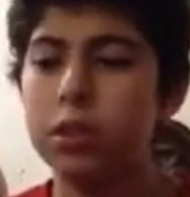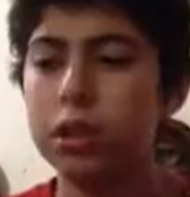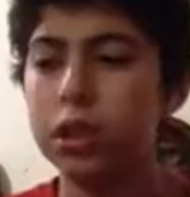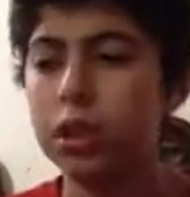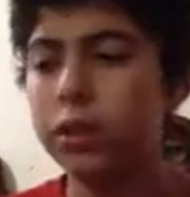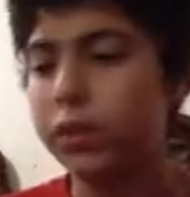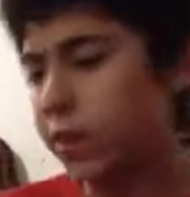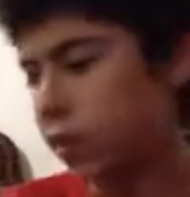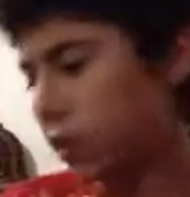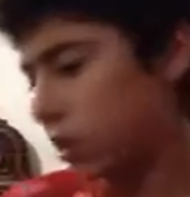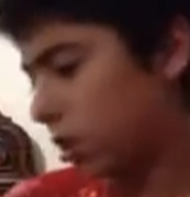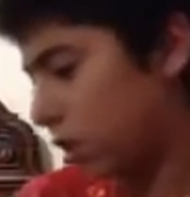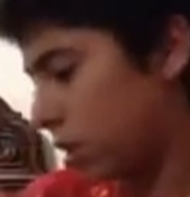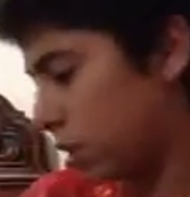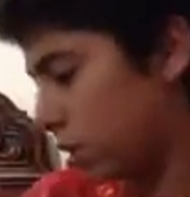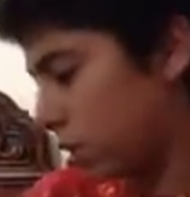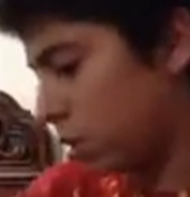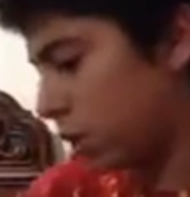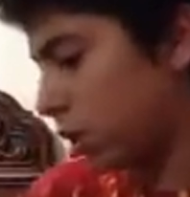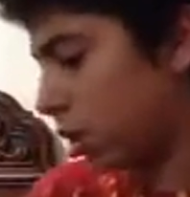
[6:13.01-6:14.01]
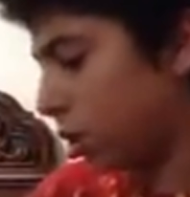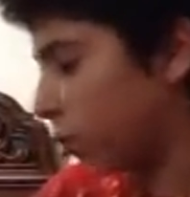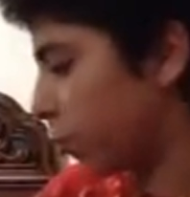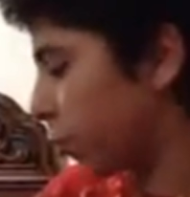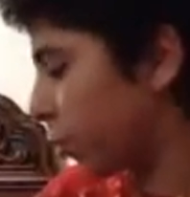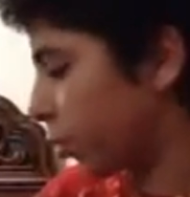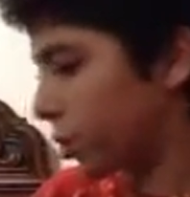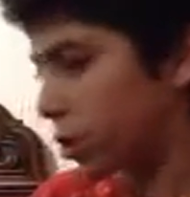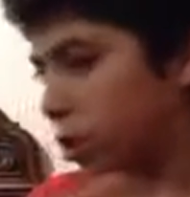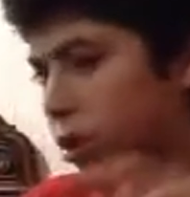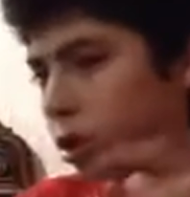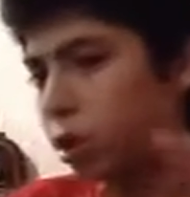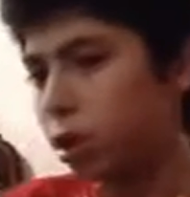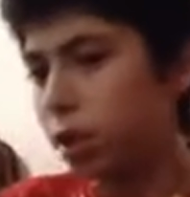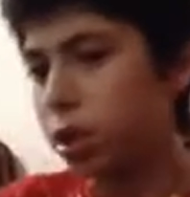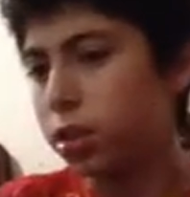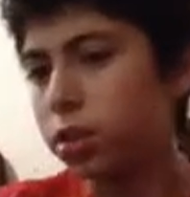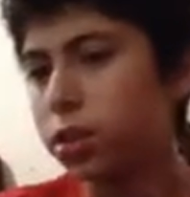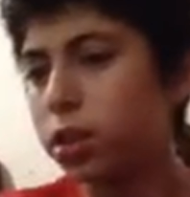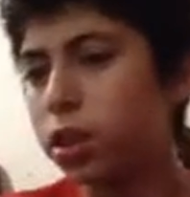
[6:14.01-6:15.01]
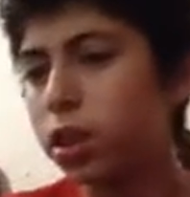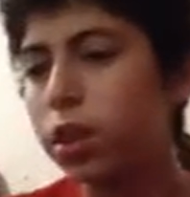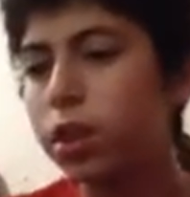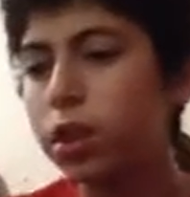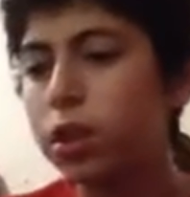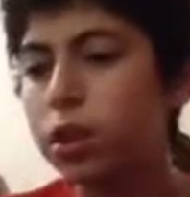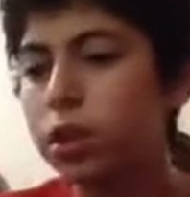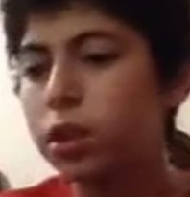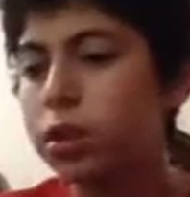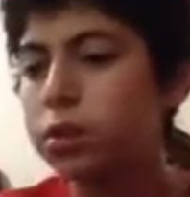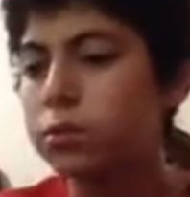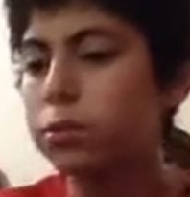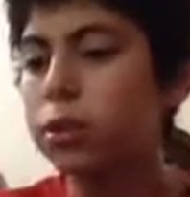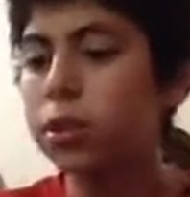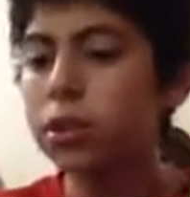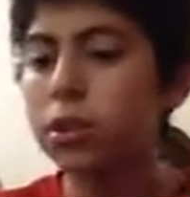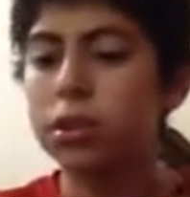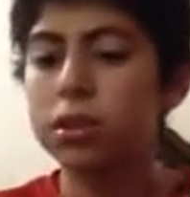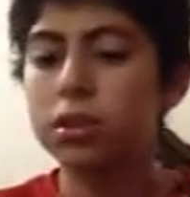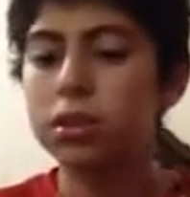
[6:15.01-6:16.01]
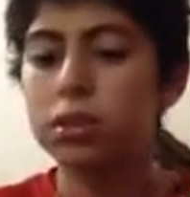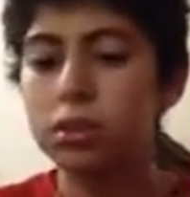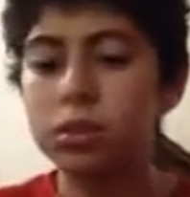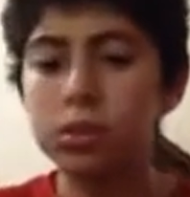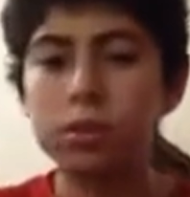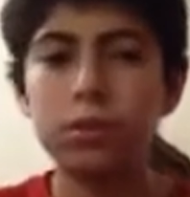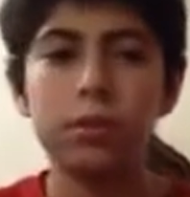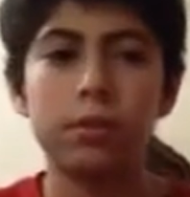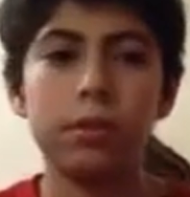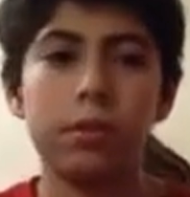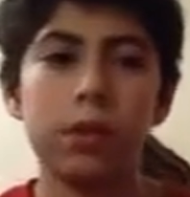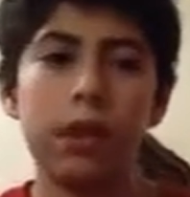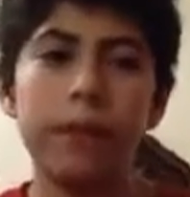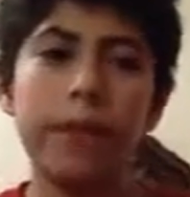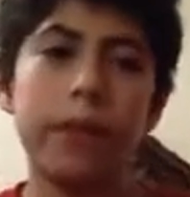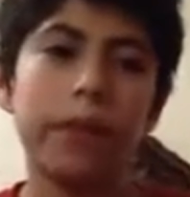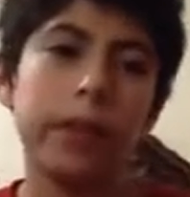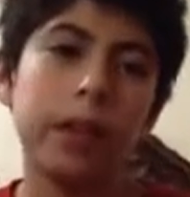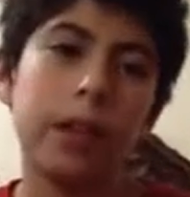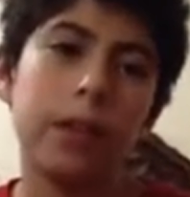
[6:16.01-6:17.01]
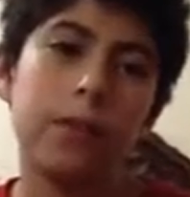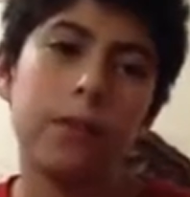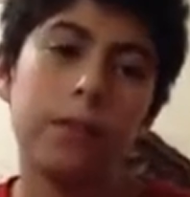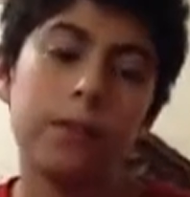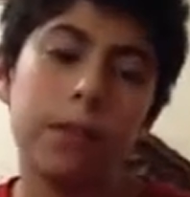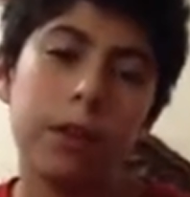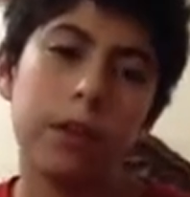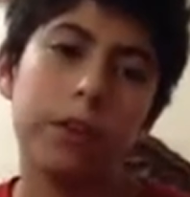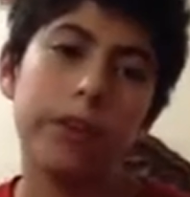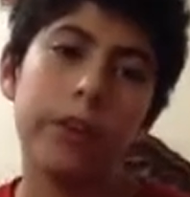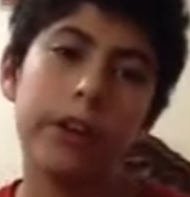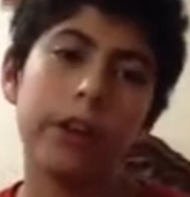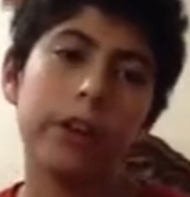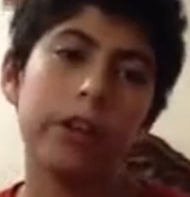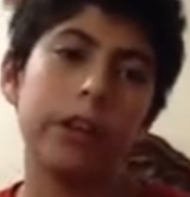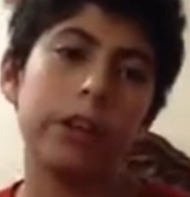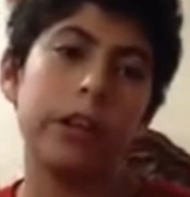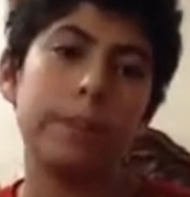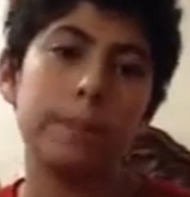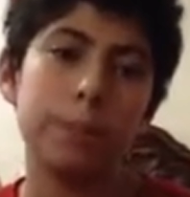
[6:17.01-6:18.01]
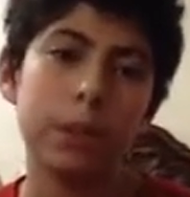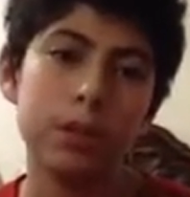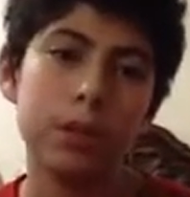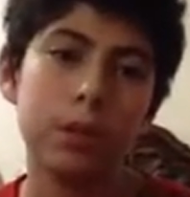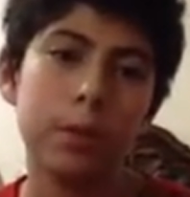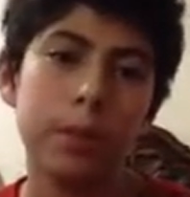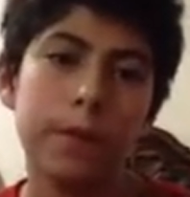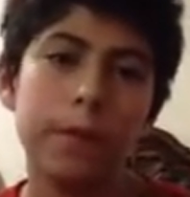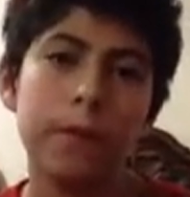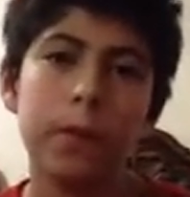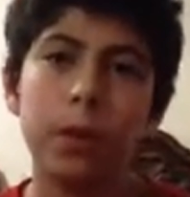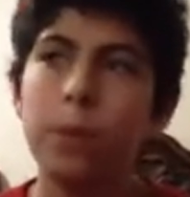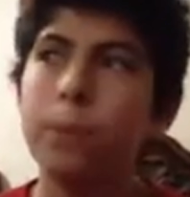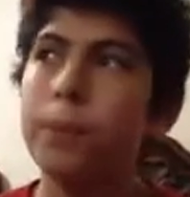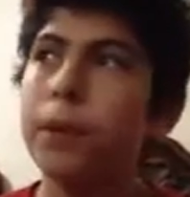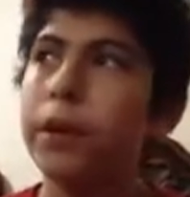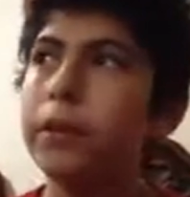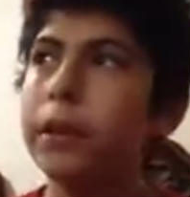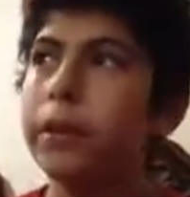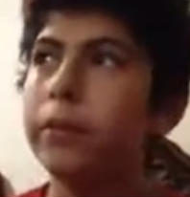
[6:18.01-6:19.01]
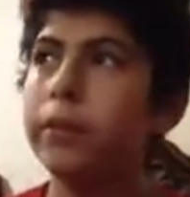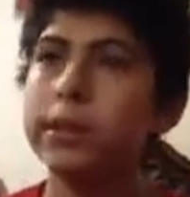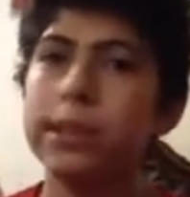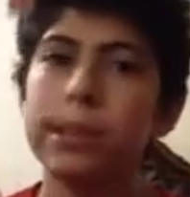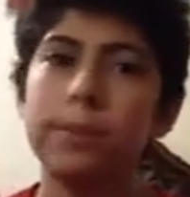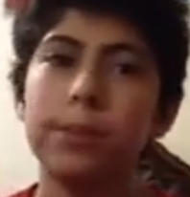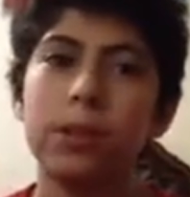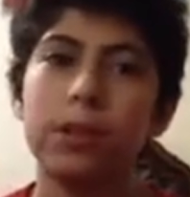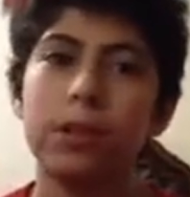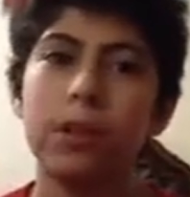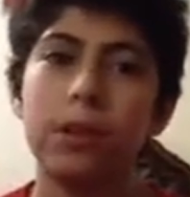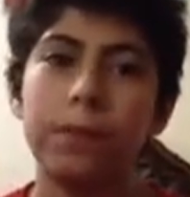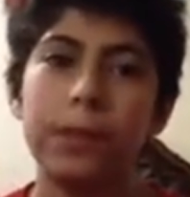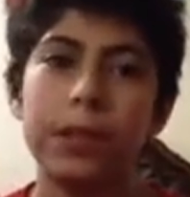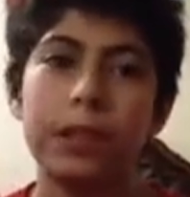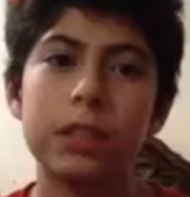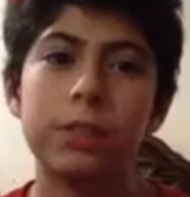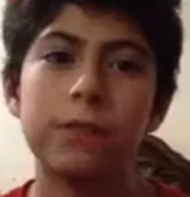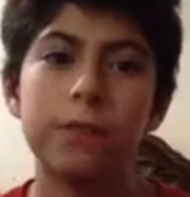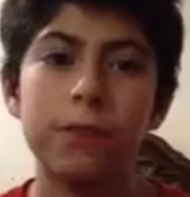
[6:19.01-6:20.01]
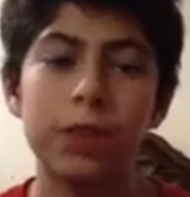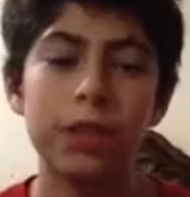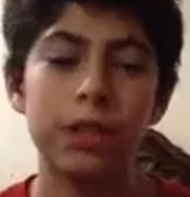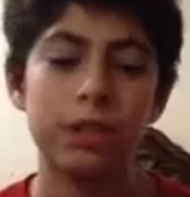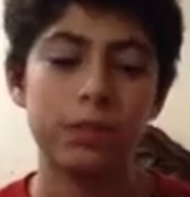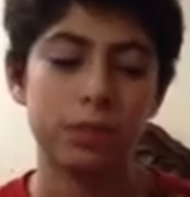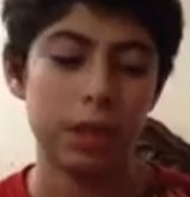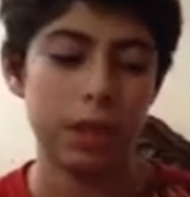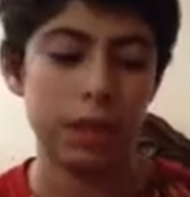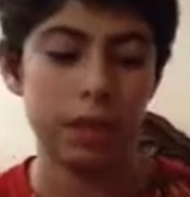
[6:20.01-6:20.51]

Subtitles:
That was Elbor Dunn. Plus, earlier in the episode, before Barry was able to go face to face